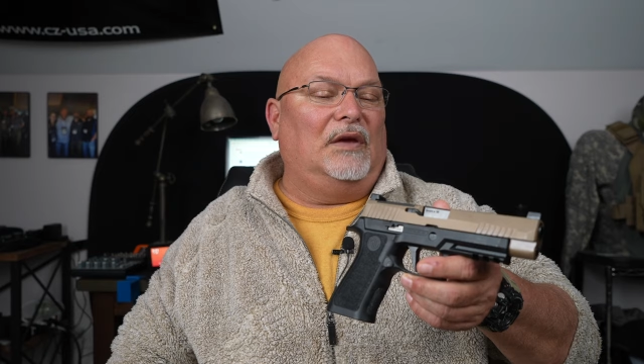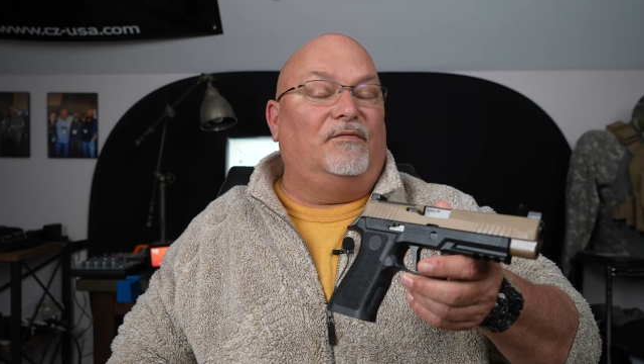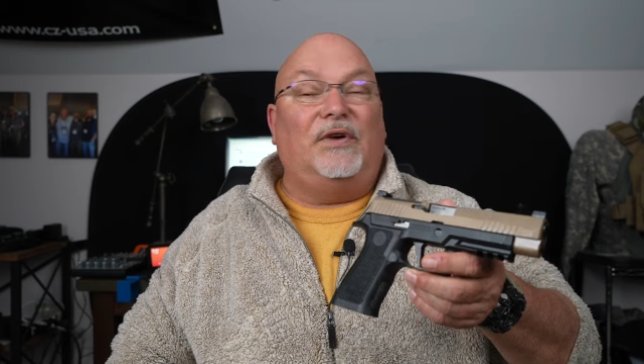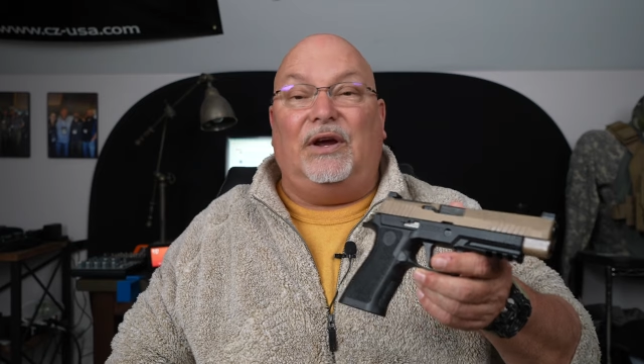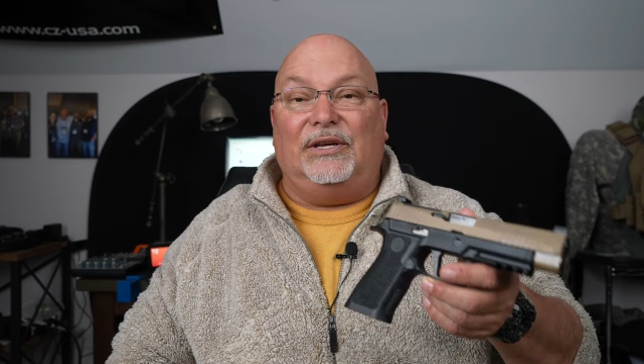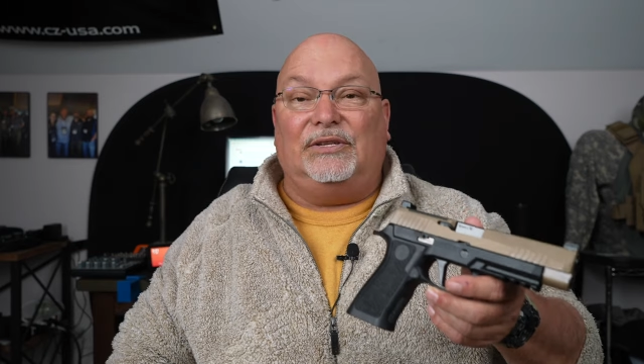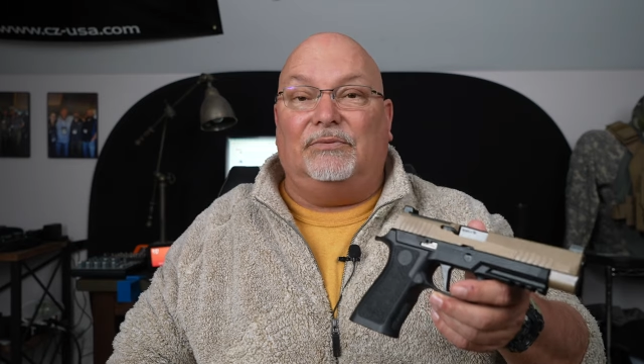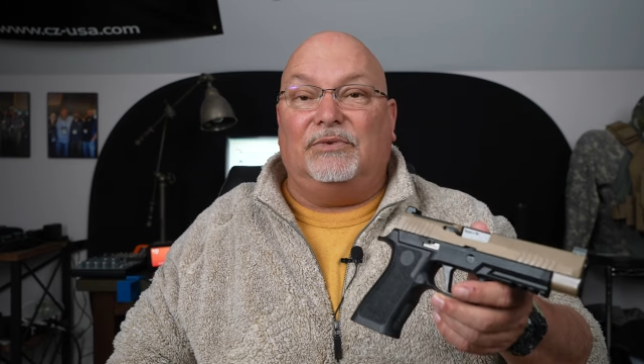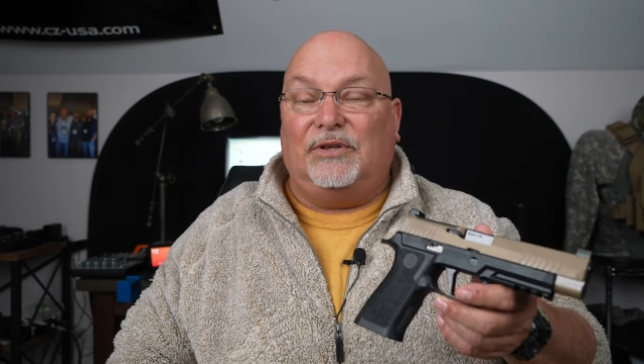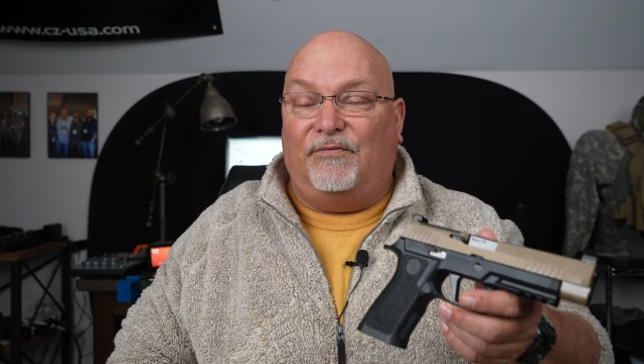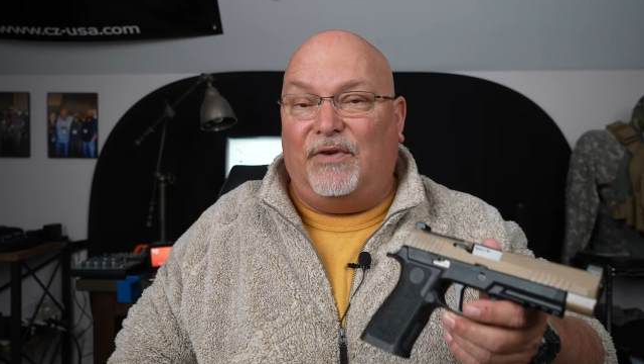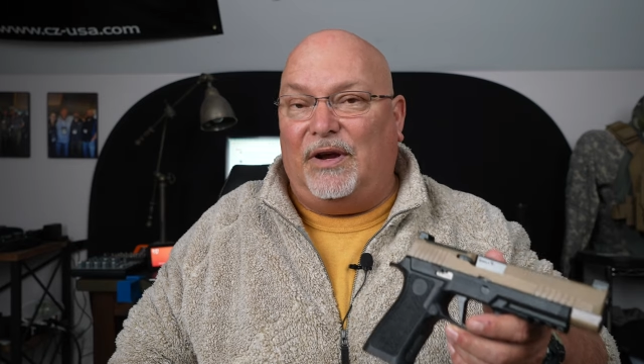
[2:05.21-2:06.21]
very
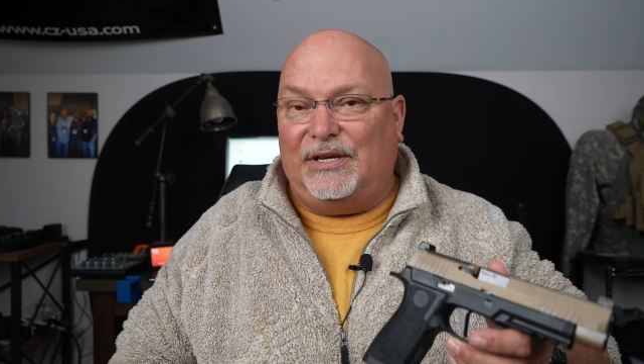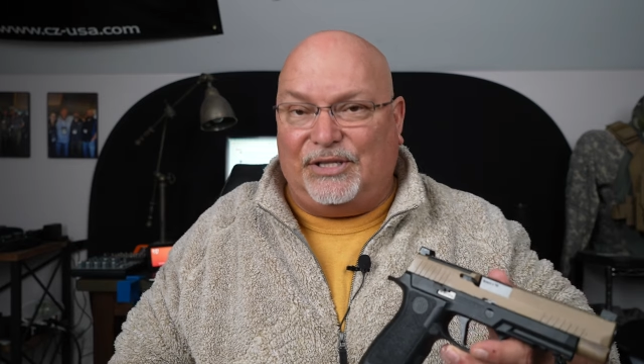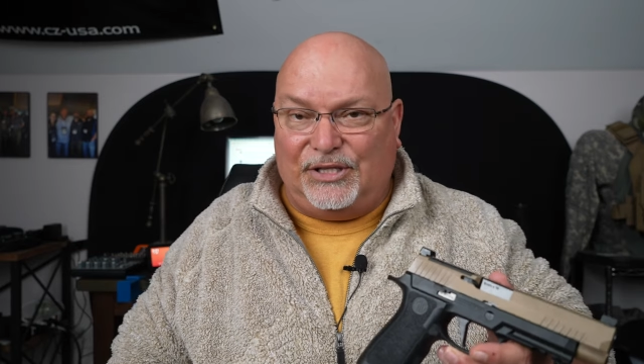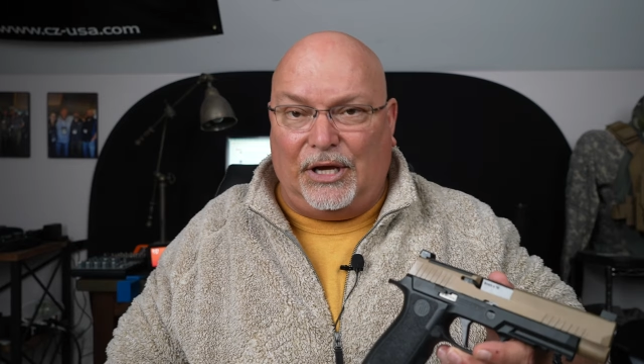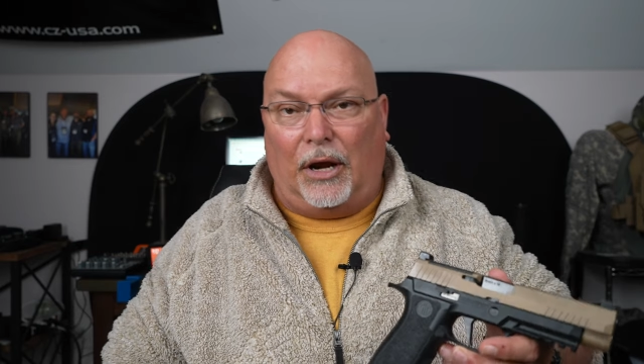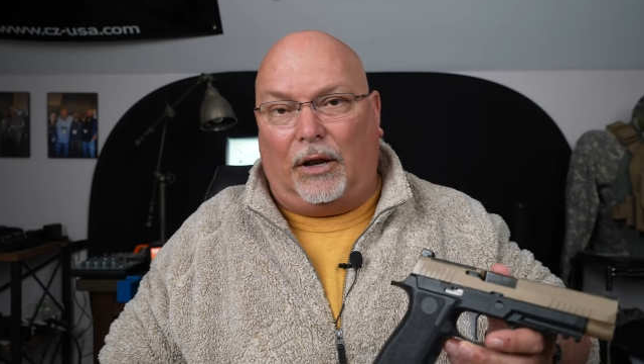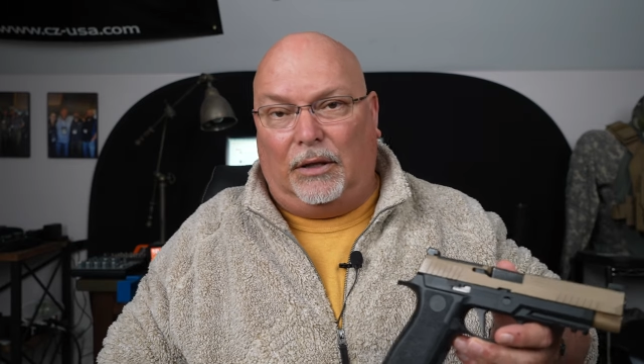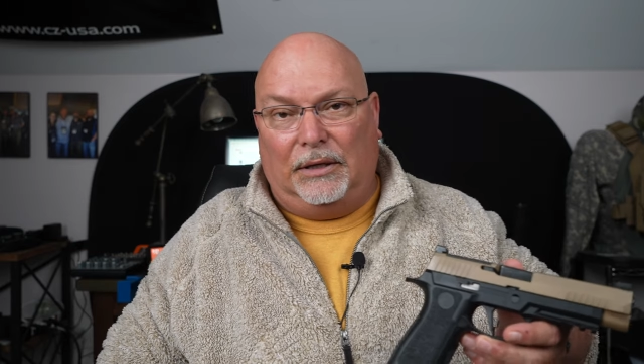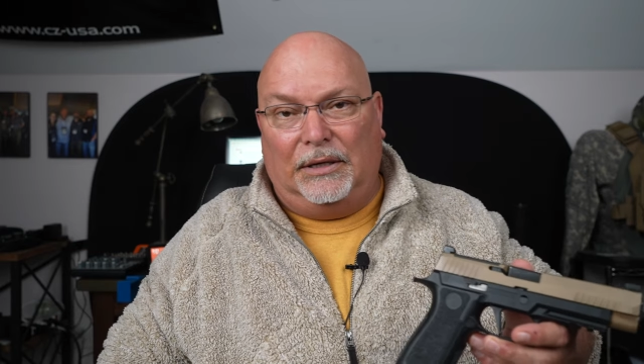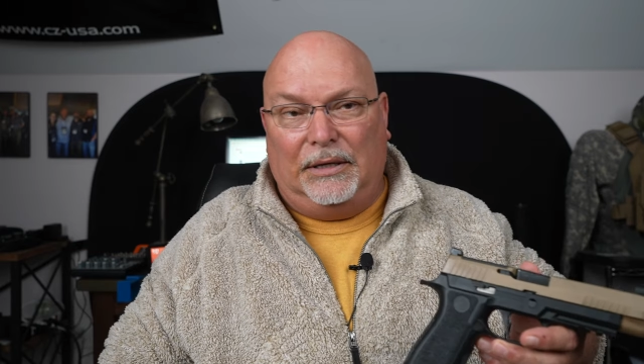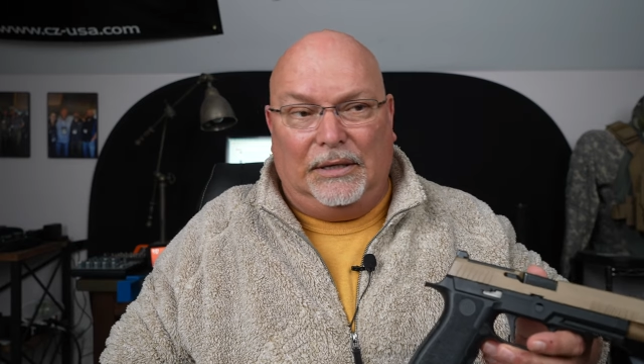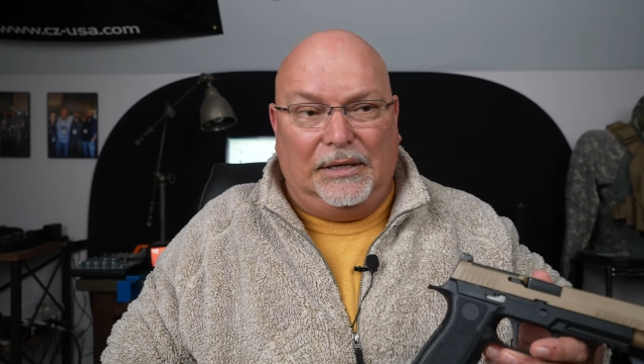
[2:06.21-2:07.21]
some very subtle
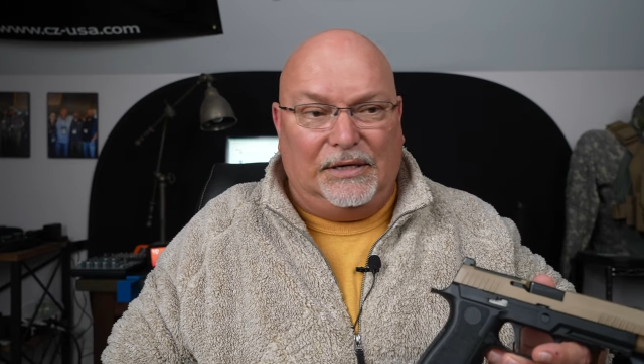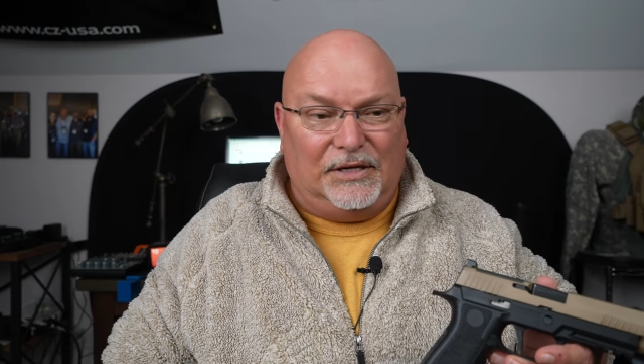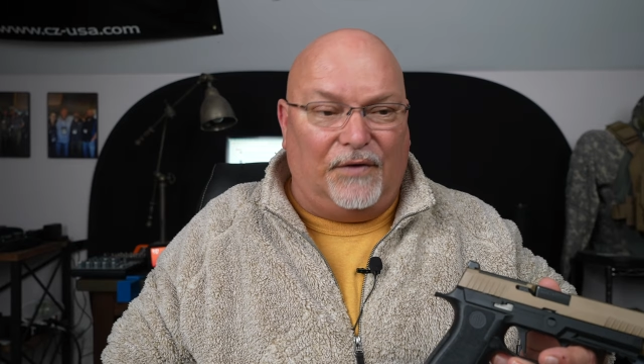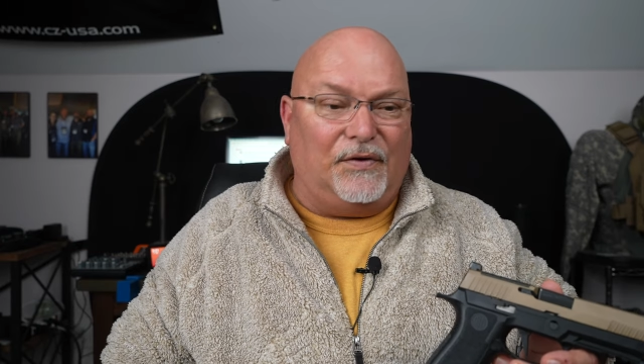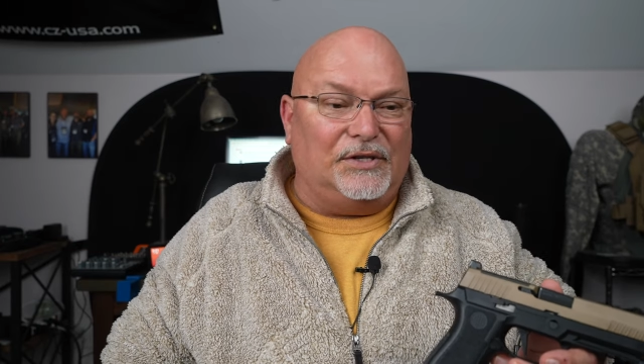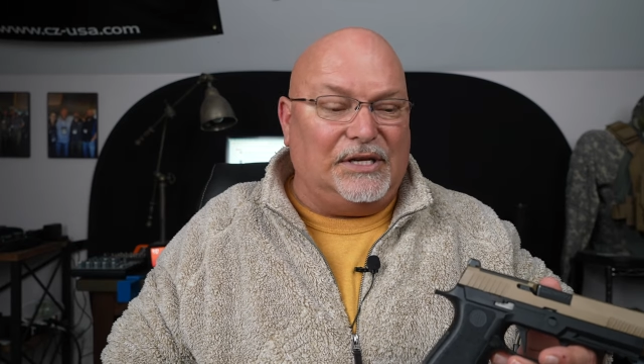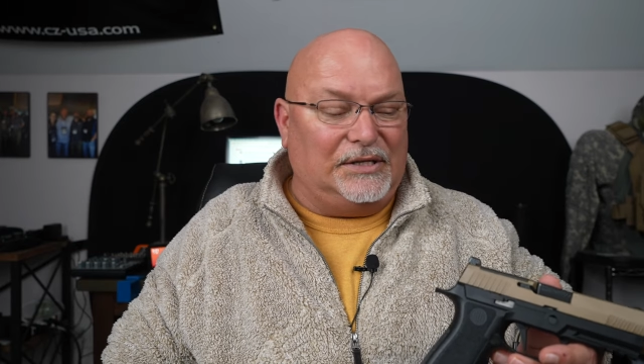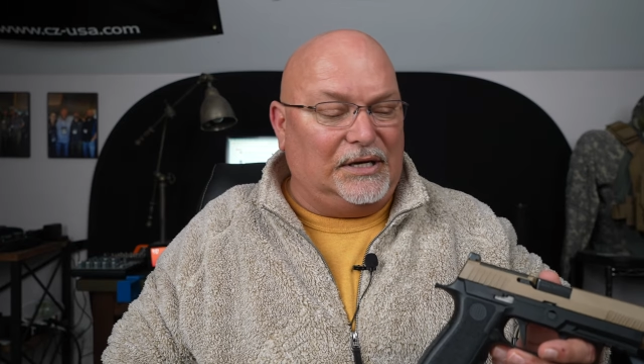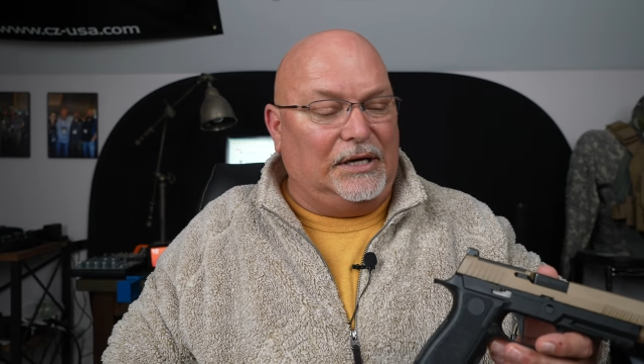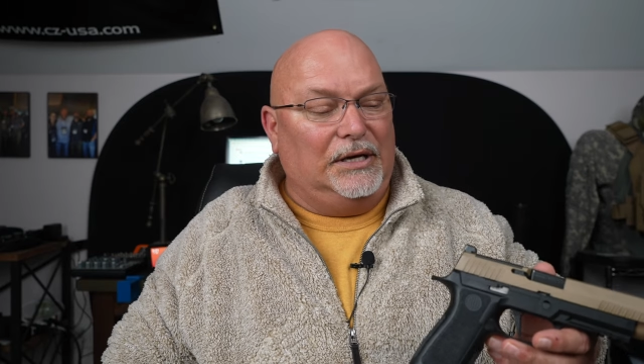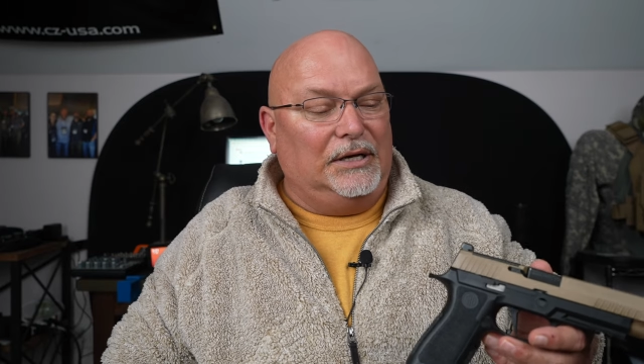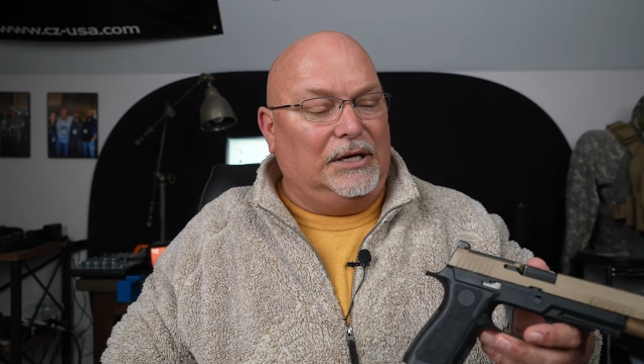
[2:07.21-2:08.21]
differences
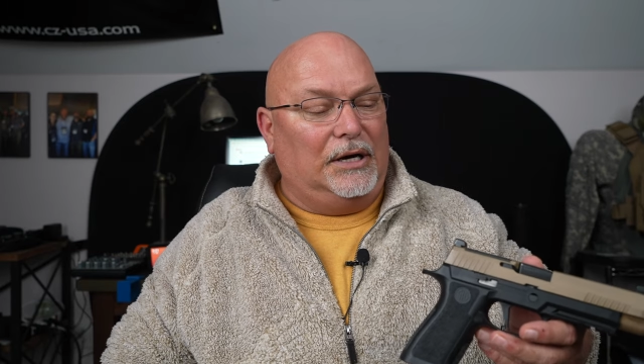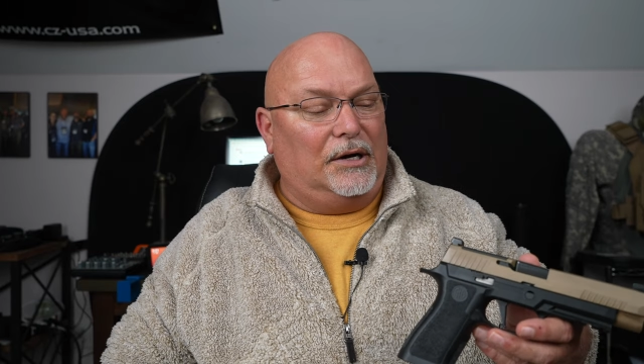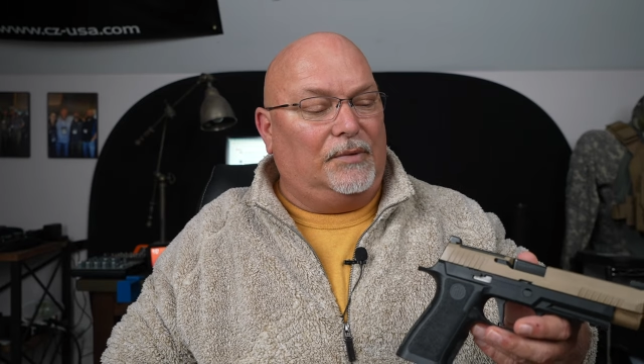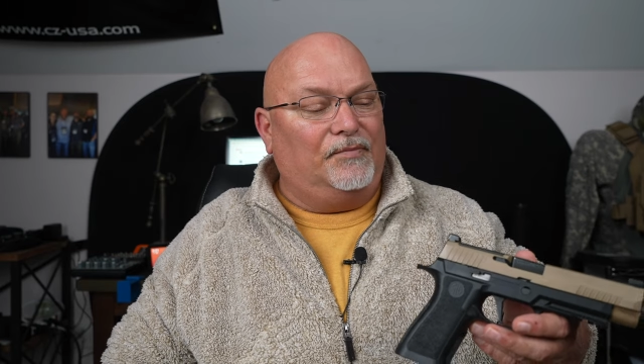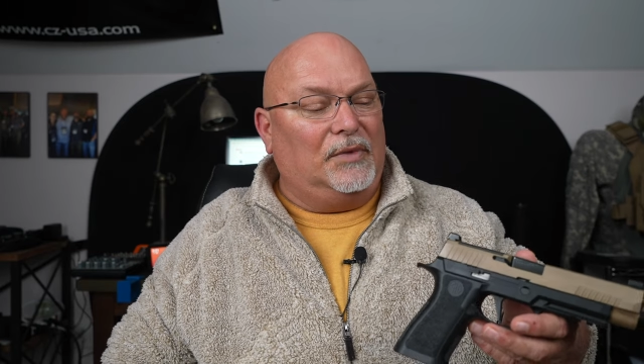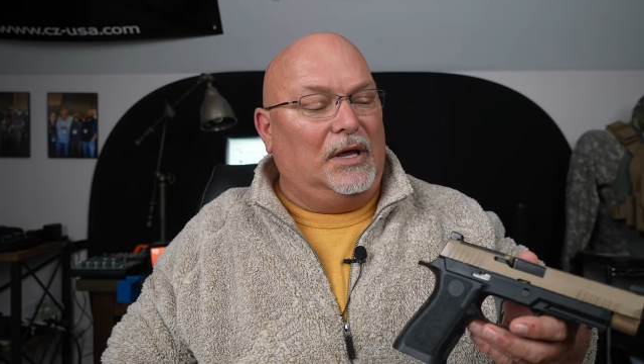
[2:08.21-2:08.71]
in here.